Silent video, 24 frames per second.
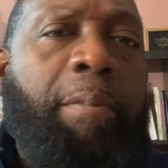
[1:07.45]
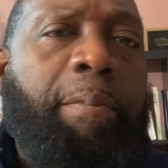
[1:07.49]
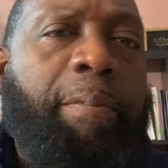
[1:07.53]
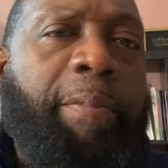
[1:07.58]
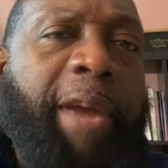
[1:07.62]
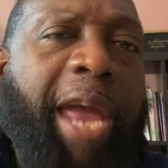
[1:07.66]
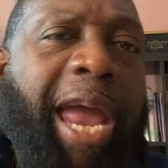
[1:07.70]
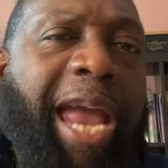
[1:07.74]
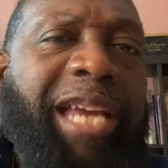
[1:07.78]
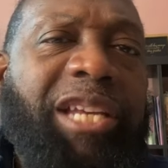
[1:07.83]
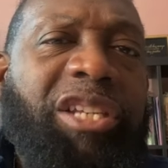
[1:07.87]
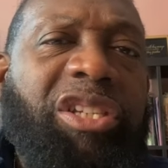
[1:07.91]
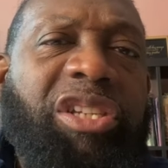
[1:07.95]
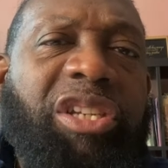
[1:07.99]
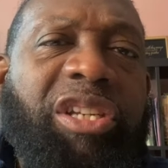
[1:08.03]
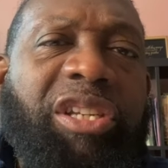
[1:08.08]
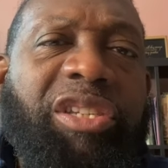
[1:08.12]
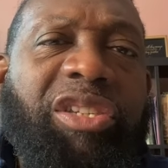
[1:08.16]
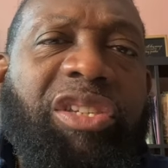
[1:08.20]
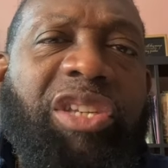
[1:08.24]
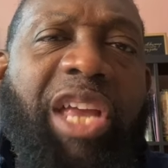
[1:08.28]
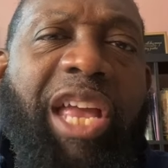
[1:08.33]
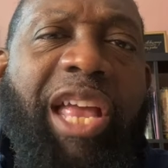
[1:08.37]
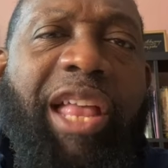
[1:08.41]

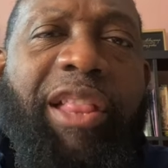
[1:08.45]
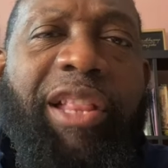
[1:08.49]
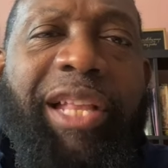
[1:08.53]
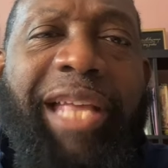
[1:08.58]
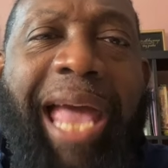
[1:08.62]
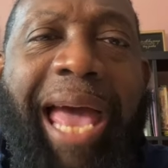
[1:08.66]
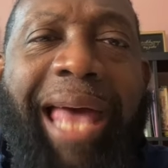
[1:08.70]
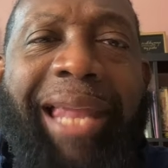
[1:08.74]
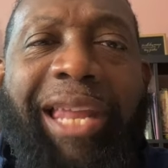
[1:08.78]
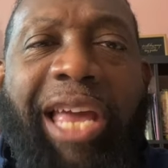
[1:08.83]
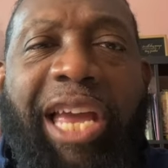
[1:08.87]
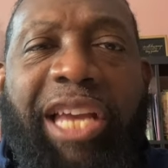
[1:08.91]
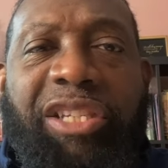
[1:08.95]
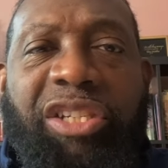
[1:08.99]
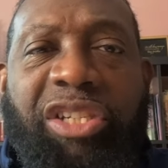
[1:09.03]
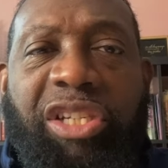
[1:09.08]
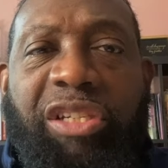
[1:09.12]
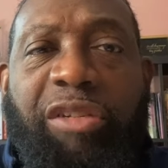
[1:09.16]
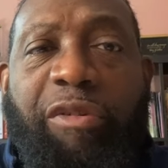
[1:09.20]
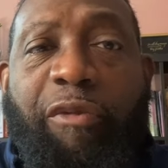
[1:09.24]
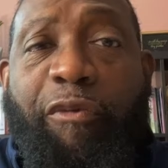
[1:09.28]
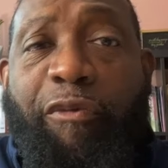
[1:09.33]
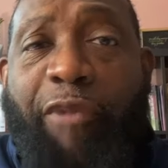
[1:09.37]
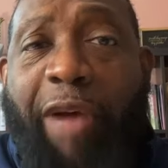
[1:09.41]
Patience in
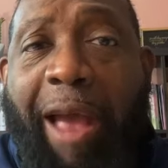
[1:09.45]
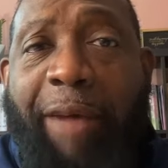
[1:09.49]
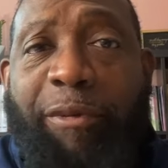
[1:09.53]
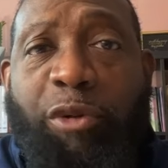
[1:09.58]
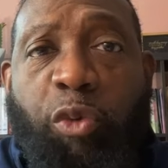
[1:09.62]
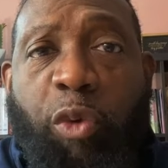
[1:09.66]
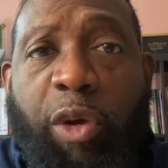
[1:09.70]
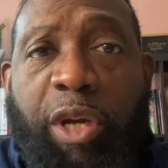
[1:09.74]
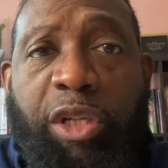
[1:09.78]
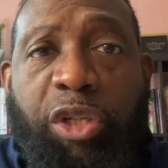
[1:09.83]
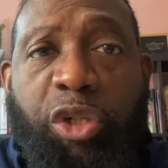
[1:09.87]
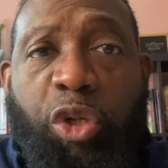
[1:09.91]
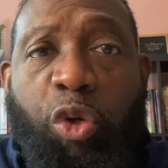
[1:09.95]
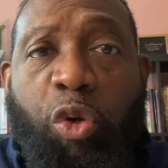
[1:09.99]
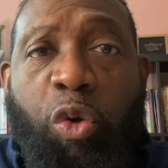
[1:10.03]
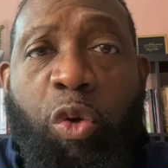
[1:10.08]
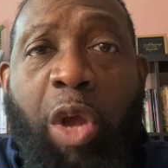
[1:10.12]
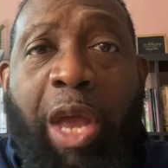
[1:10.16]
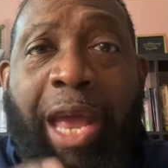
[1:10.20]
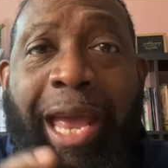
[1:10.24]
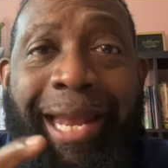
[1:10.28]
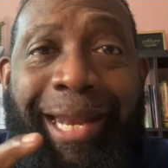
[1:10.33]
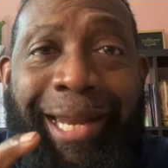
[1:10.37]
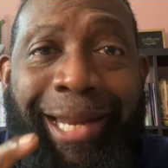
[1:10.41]
Galatians 5:22
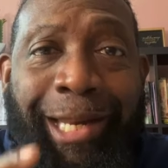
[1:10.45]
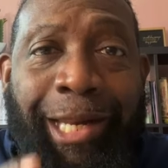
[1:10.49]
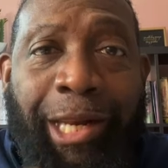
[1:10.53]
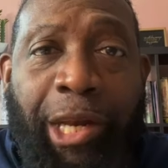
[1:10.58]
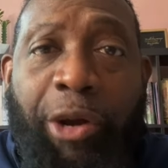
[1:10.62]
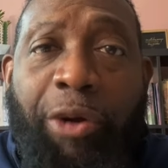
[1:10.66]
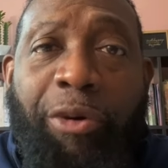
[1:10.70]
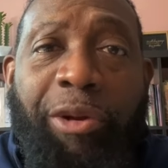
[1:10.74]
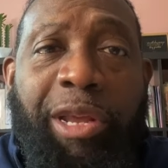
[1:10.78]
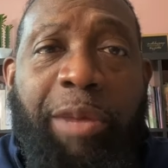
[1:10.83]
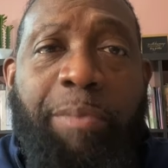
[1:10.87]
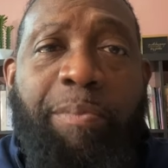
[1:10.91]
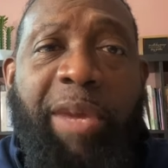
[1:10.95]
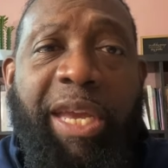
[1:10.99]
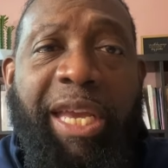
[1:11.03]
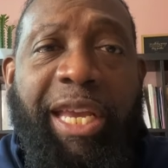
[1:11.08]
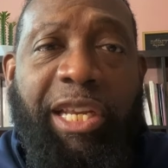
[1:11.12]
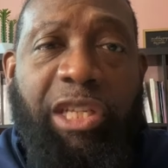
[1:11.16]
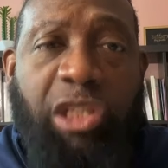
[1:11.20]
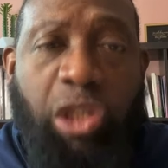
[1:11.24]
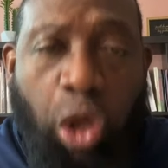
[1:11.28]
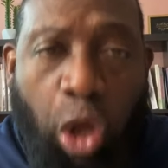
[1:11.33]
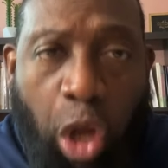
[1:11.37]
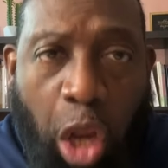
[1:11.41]
literally
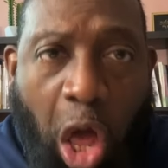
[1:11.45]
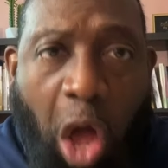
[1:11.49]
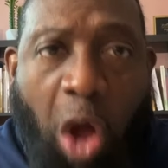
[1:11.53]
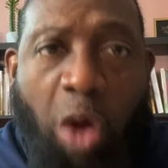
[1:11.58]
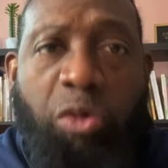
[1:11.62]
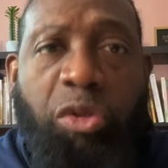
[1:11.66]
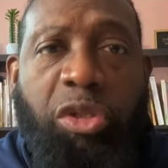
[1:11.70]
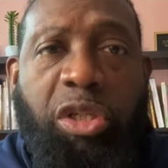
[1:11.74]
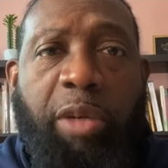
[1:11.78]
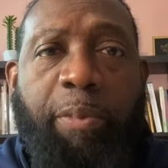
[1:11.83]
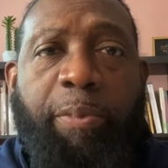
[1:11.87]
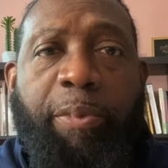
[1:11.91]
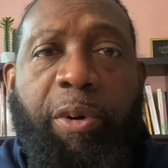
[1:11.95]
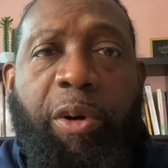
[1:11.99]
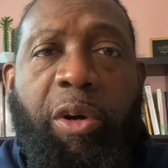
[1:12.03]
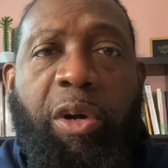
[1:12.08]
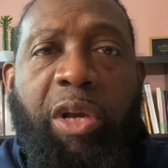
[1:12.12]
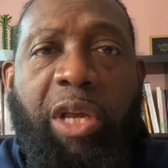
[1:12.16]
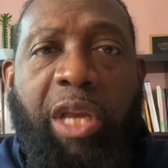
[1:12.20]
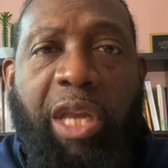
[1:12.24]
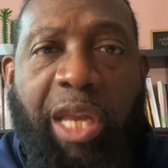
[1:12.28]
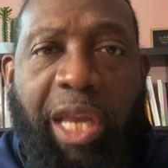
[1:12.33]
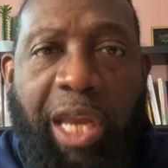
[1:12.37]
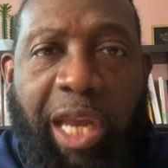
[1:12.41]
means long temper
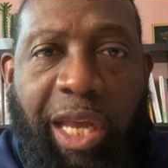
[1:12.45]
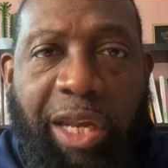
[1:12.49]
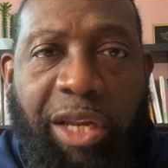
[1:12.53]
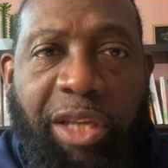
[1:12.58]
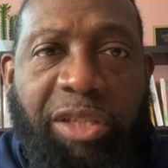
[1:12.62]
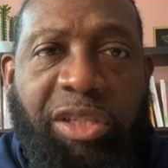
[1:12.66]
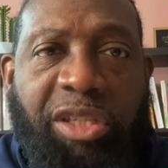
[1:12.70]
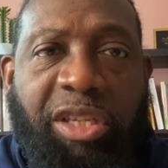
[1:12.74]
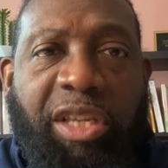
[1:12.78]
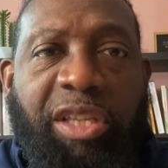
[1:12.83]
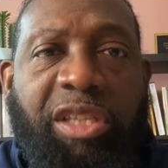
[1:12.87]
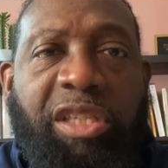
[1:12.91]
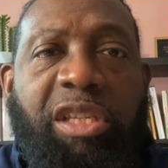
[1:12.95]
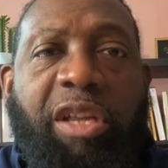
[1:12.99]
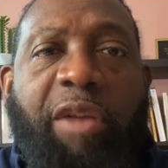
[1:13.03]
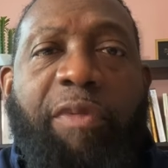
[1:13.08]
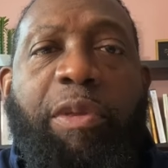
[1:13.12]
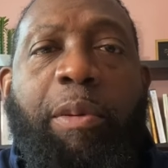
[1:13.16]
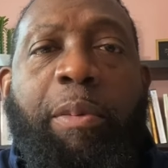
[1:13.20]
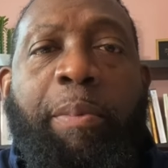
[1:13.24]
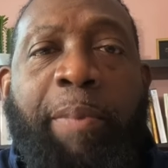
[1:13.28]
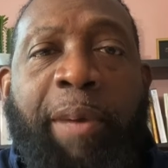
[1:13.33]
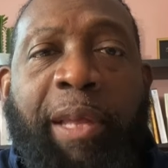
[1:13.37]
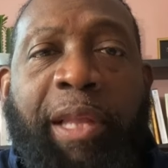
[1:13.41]
in the sense of
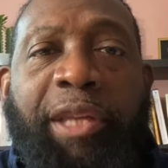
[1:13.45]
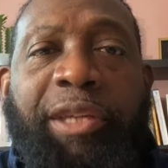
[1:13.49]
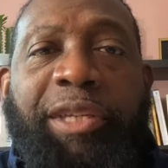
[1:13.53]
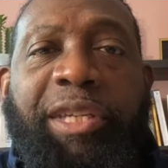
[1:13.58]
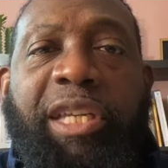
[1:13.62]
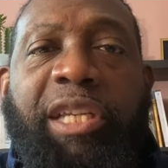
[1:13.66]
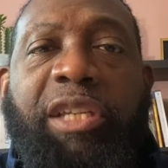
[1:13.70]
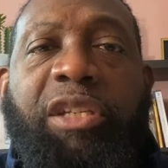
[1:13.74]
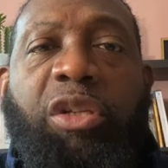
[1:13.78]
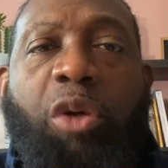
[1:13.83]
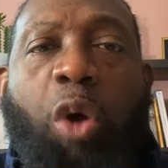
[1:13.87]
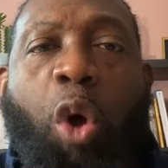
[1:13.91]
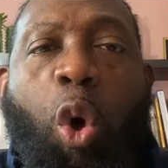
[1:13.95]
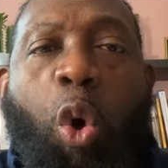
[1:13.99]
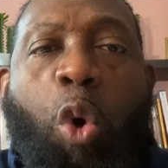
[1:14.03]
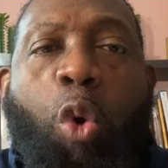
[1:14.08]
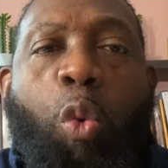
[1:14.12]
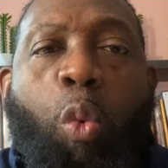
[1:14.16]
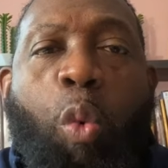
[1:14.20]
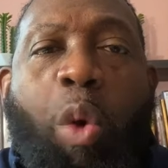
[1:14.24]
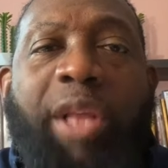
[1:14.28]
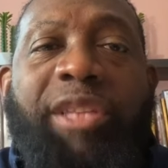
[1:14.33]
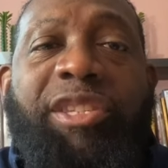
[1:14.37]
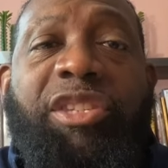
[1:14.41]
the ability to
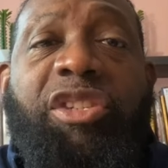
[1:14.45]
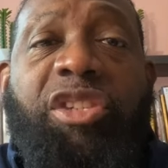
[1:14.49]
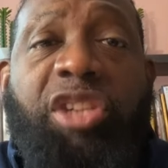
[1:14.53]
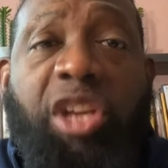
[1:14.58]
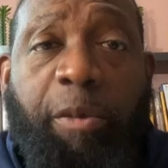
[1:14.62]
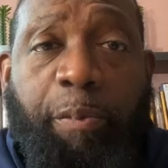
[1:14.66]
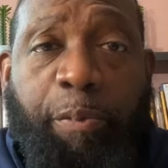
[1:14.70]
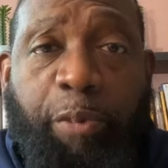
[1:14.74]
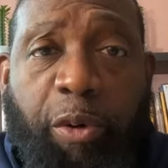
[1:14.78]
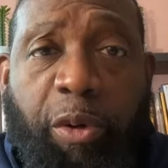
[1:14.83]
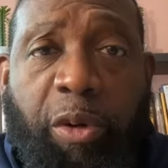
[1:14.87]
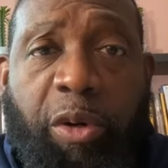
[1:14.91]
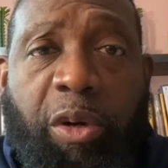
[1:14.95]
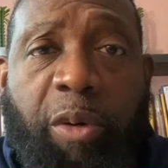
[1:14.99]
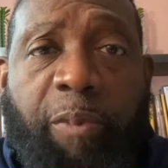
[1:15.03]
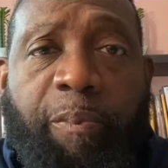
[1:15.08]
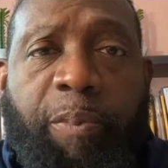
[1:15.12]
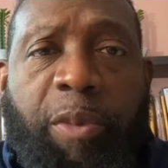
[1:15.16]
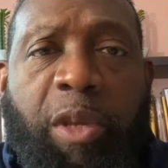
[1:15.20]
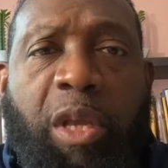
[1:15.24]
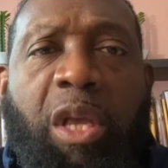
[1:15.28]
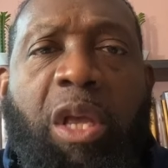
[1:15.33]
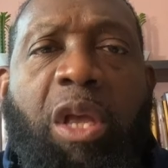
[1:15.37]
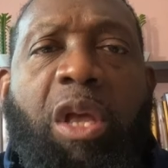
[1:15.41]
hold one's temper
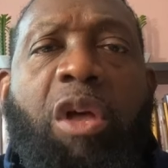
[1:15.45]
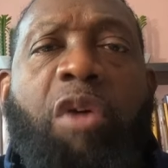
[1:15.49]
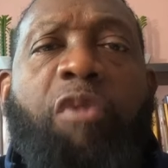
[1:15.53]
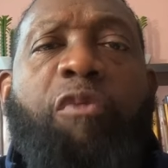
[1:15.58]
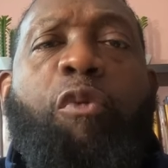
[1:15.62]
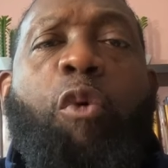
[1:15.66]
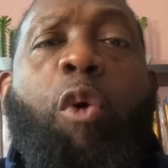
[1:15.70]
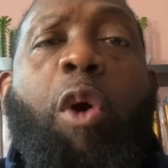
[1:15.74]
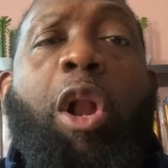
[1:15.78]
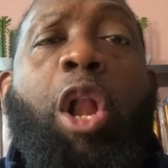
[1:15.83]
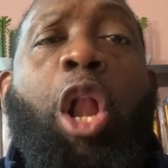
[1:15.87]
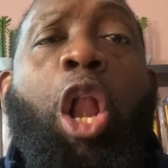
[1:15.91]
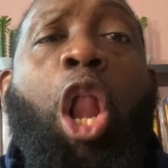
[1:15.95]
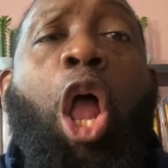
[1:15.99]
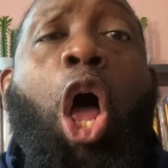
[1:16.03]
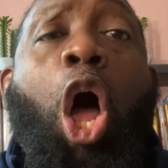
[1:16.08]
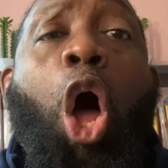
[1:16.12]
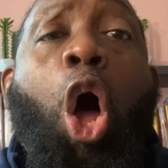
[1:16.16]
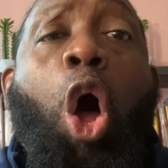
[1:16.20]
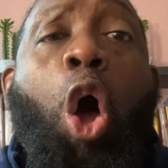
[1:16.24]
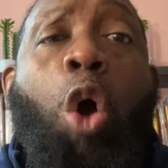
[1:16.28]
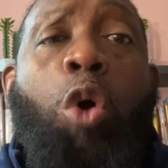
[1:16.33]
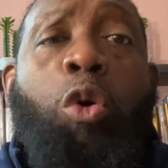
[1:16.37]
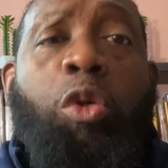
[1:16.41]
for a
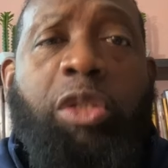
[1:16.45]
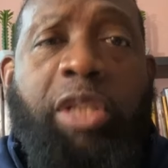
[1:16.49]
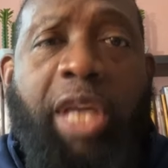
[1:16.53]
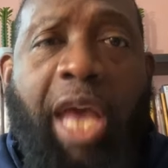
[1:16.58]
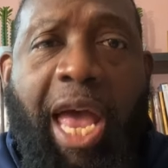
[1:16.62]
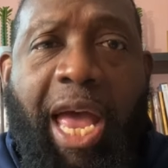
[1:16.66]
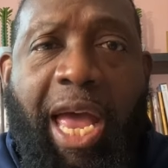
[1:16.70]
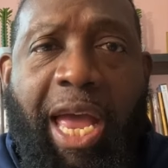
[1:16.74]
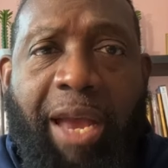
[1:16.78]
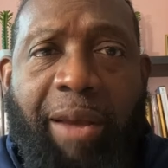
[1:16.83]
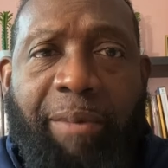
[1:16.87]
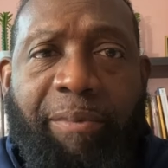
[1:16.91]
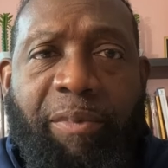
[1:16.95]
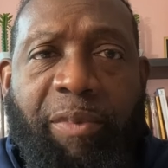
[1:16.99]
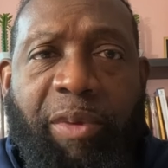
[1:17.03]
long time.